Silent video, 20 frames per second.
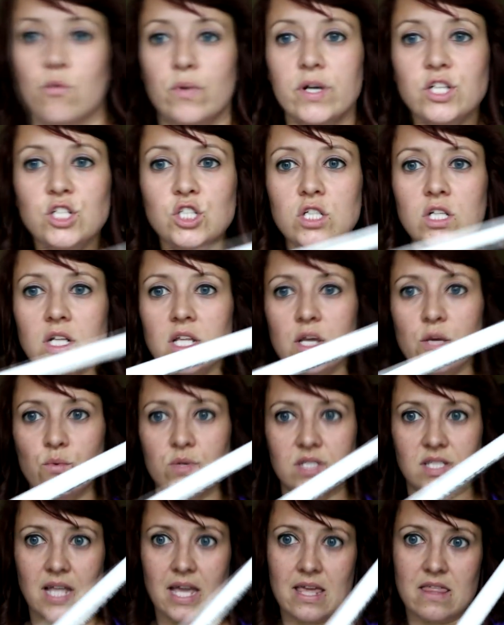originally
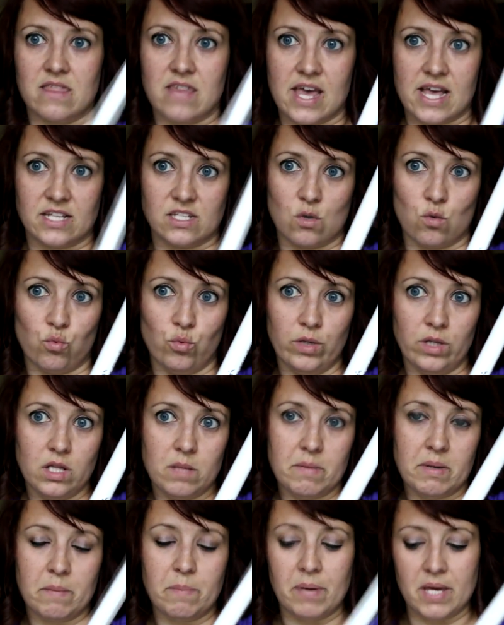was like this, a really
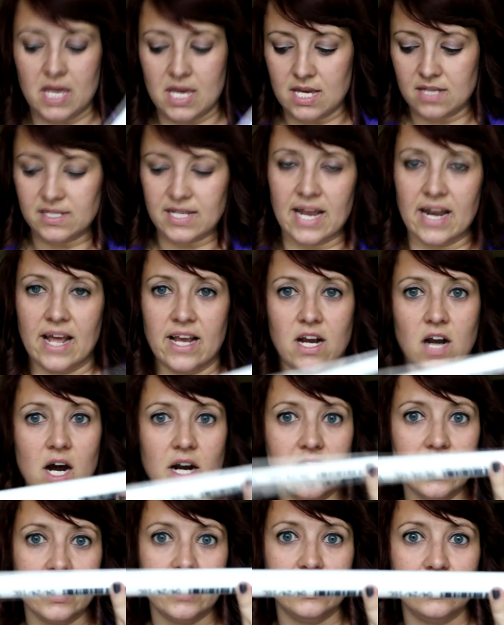big piece and I
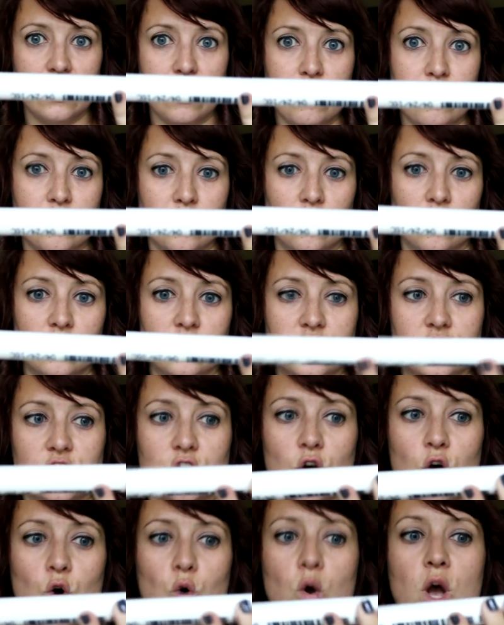cut it into thirds.
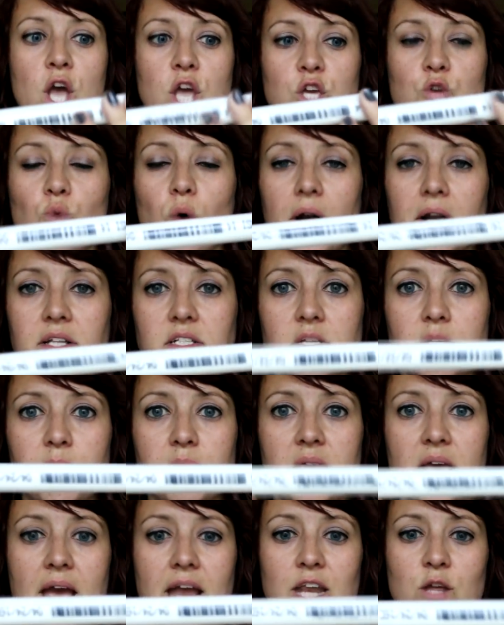So you want it to
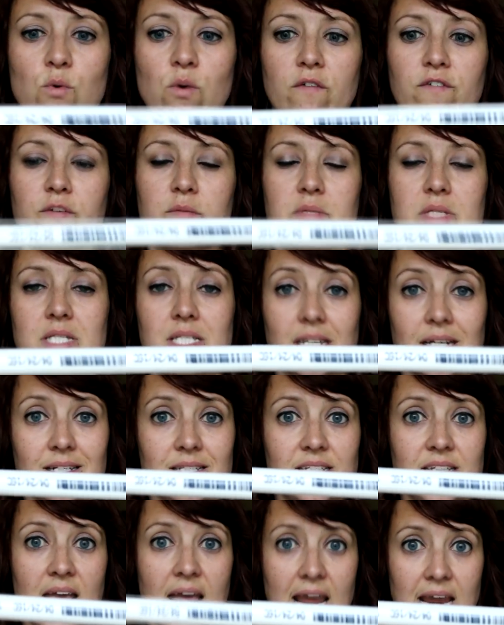be anywhere from
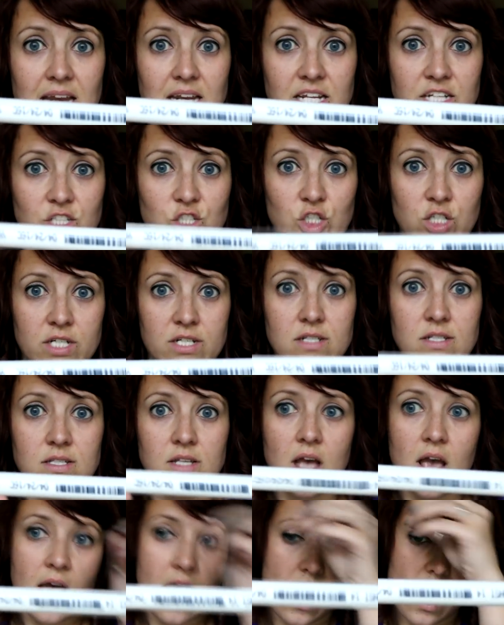six to eight inches.
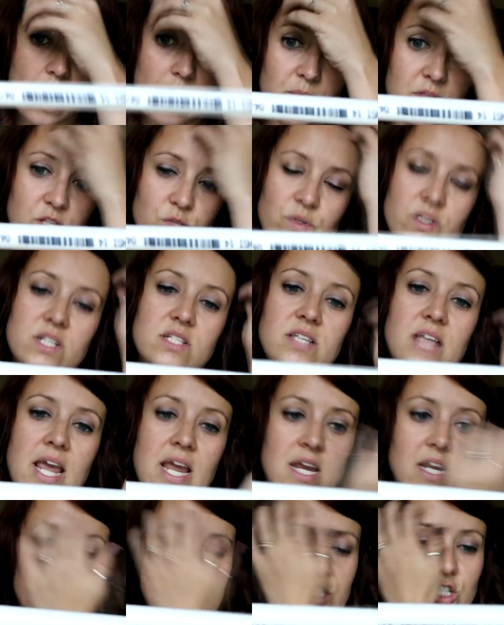Um, this one is
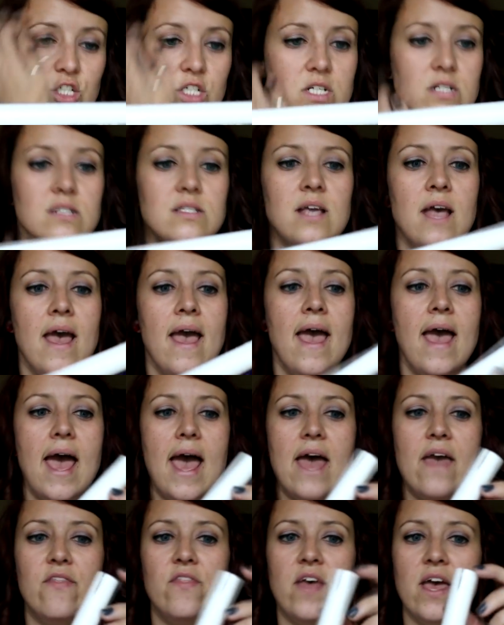eight inches.
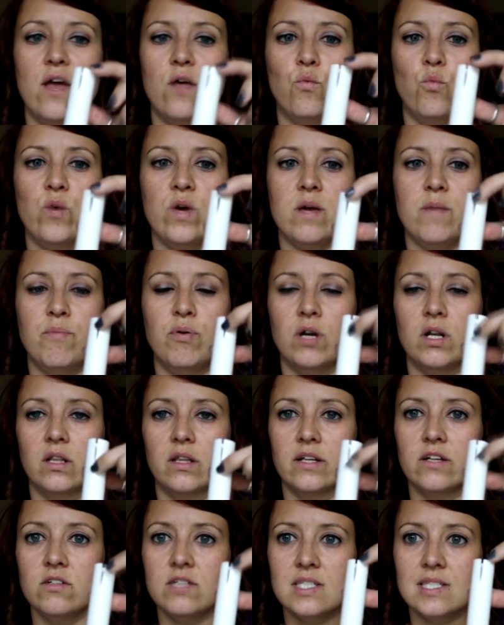And then we put a
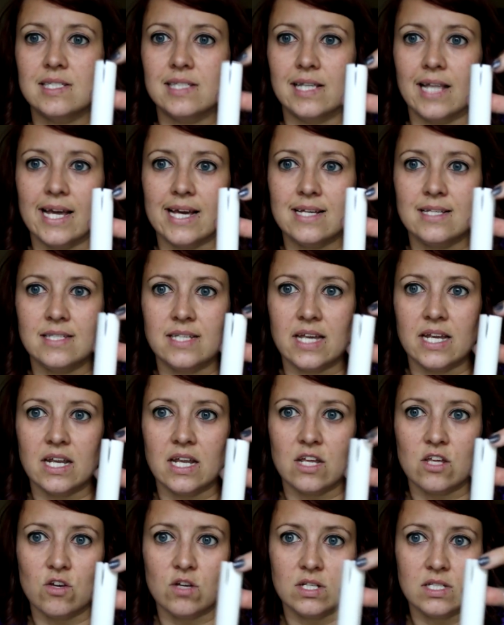little slice in
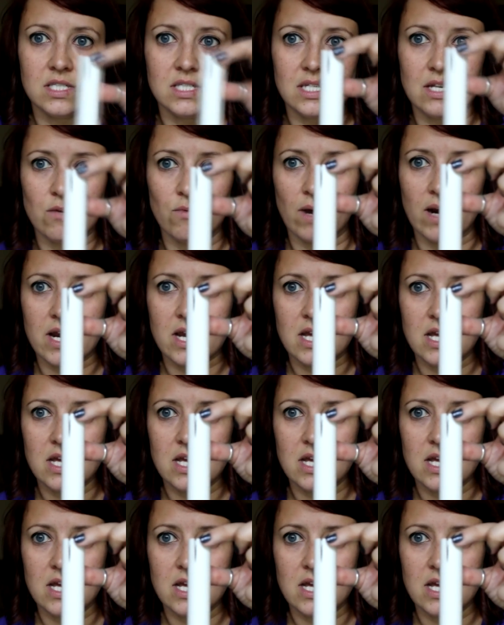it. You can see right